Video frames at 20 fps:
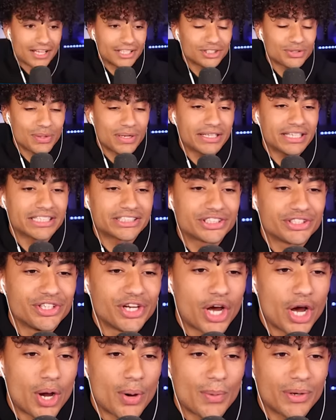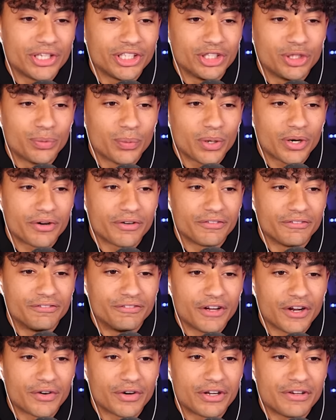I just want to let you know you were
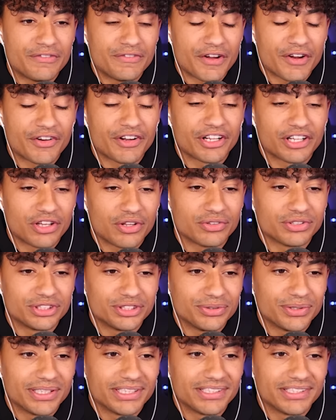very, very close to